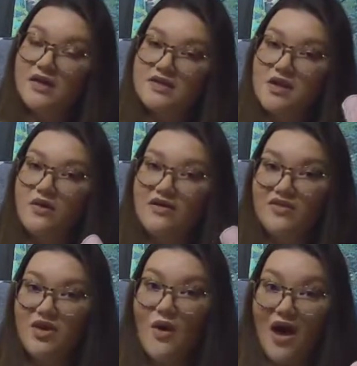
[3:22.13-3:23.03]
So
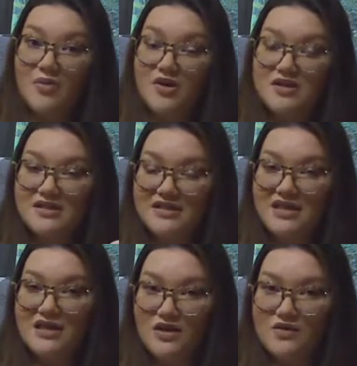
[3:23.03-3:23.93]
even though I personally
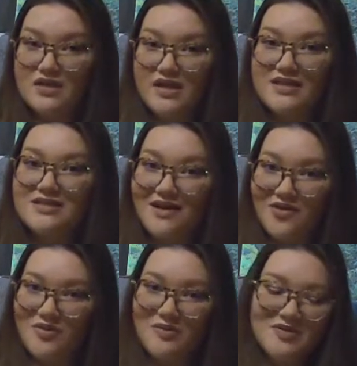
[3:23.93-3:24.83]
didn't use this,
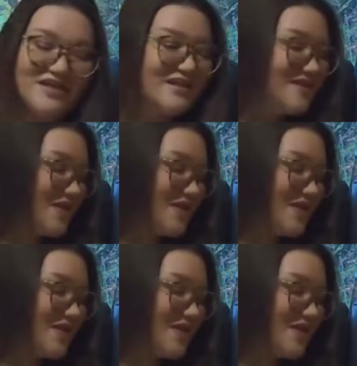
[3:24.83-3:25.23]
other people did,